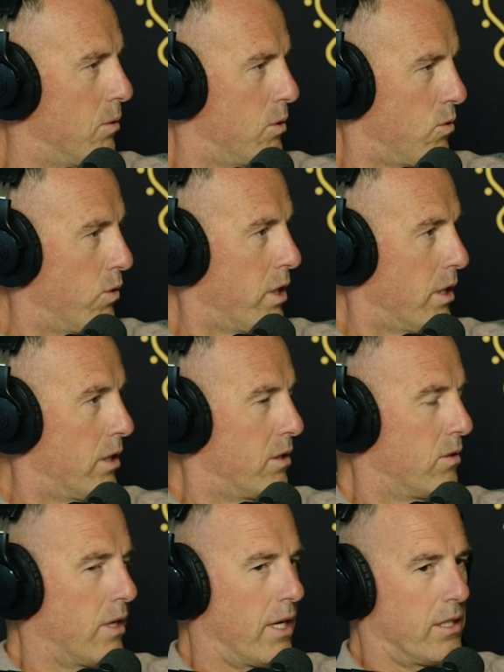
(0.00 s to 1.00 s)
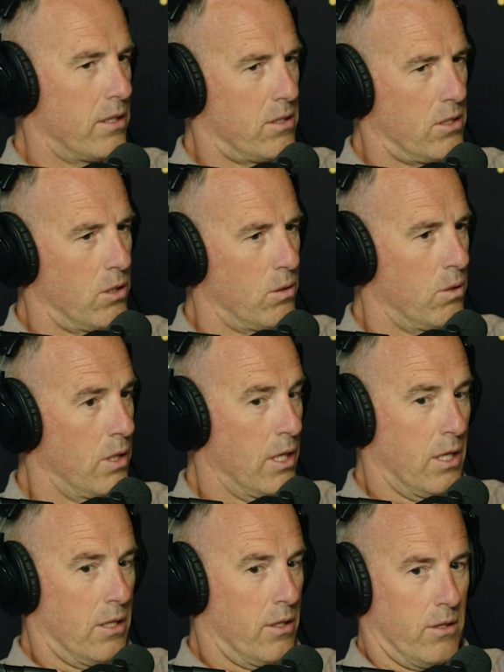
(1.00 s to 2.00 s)
It was real, right? And so
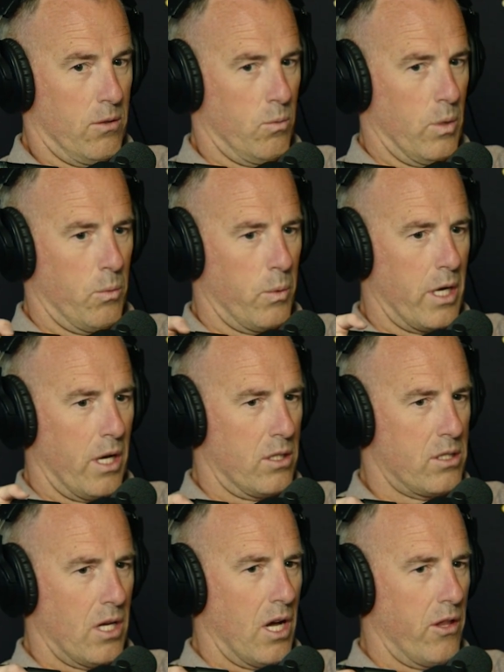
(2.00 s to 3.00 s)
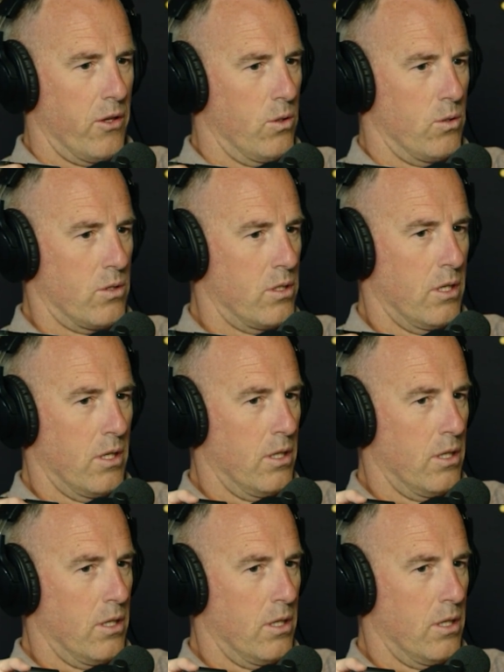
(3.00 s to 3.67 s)
when we all saw those